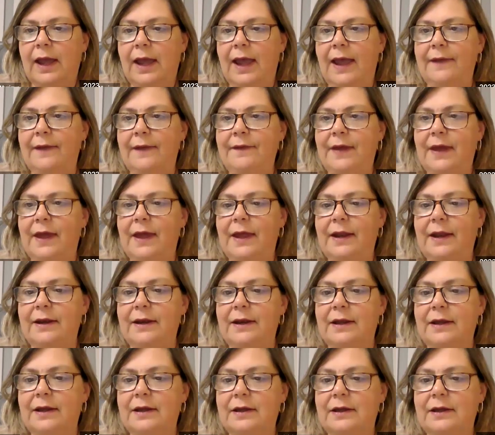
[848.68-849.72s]
And
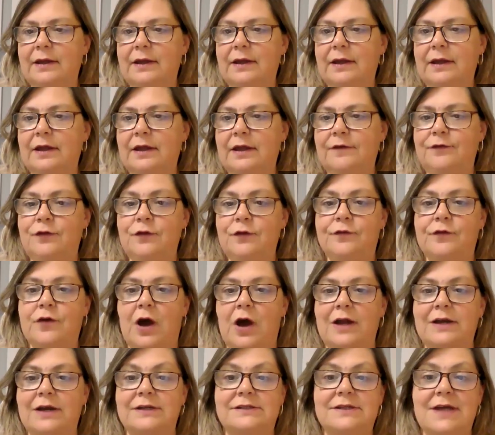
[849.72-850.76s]
then if you've
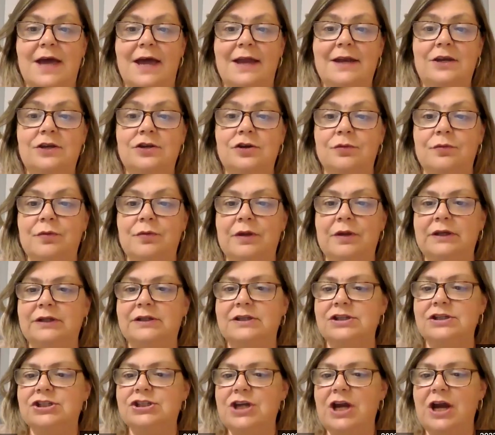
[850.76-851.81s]
got it done and you're willing
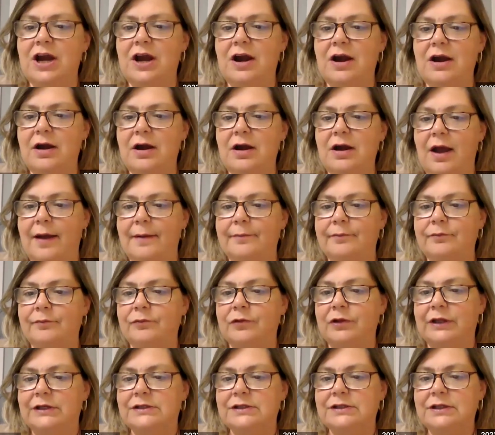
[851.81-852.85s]
to share, I'm
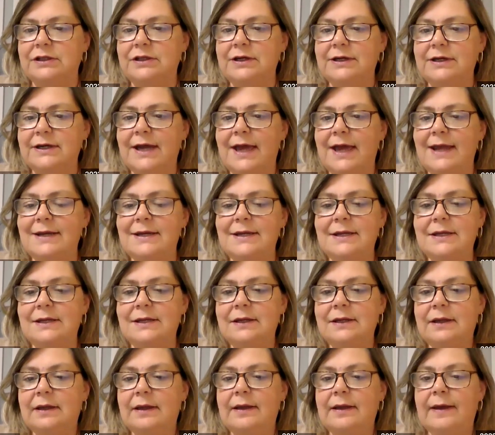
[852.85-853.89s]
willing to look at it.
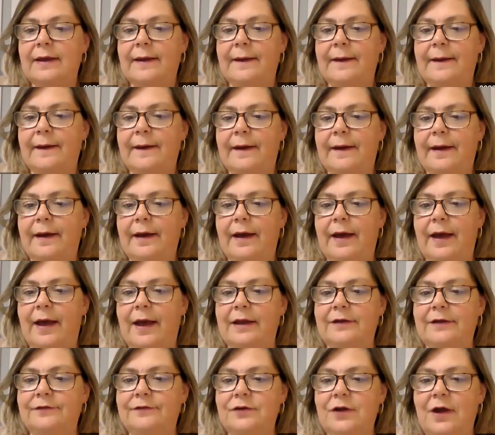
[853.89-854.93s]

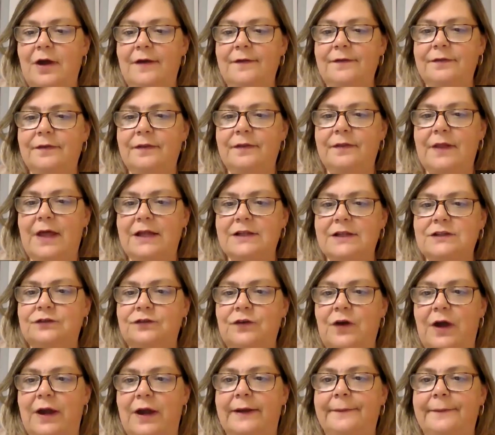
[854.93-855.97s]
And if not, then that's
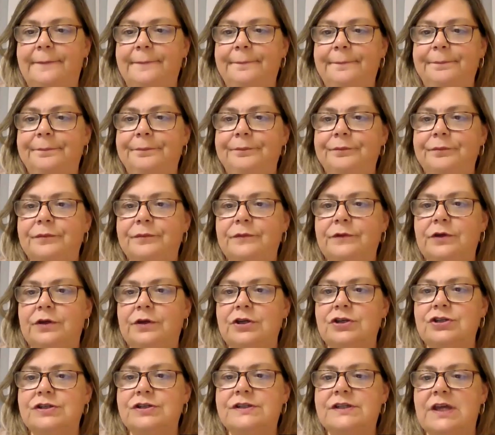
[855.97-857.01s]
fine. You
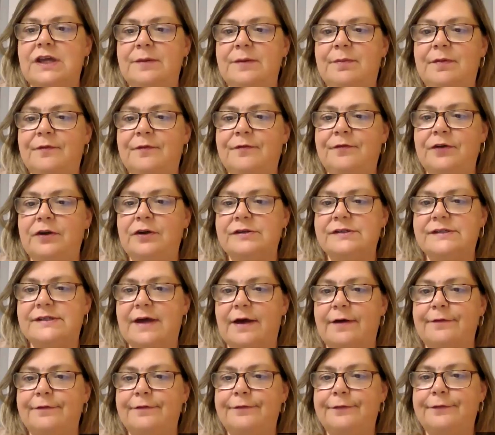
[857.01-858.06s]
can just keep it for
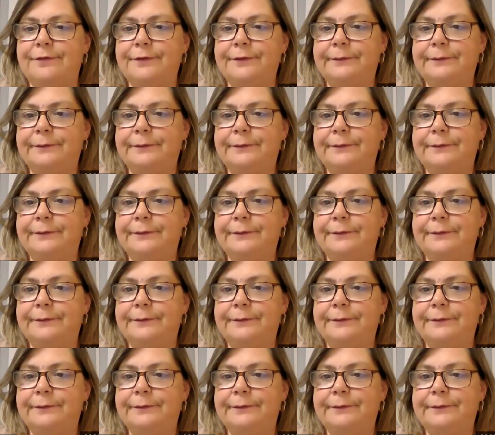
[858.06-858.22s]
yourself.